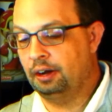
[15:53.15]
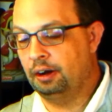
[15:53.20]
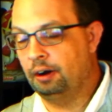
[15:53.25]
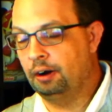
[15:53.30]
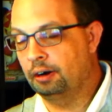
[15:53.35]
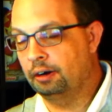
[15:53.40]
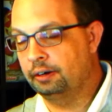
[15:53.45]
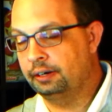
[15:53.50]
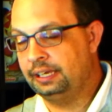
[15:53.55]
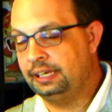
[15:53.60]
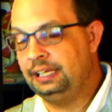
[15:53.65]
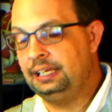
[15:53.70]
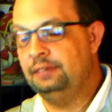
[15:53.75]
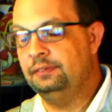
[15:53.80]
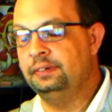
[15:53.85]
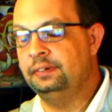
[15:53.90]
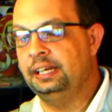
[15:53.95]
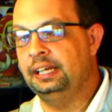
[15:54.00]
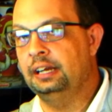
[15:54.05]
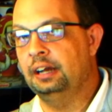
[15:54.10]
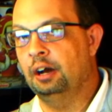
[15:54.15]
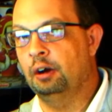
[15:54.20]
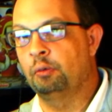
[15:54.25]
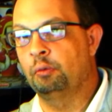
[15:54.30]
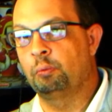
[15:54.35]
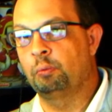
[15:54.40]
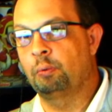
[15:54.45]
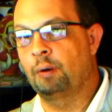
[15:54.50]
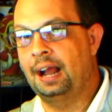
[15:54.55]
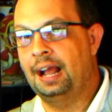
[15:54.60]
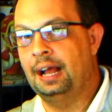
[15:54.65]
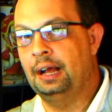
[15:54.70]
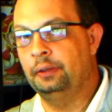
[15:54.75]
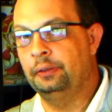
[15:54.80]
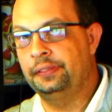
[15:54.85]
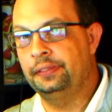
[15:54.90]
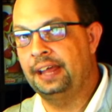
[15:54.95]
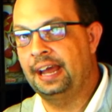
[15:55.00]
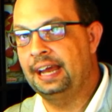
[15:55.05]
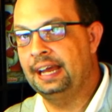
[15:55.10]
our evening
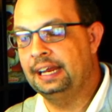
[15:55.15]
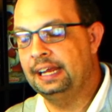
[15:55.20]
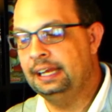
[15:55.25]
around that.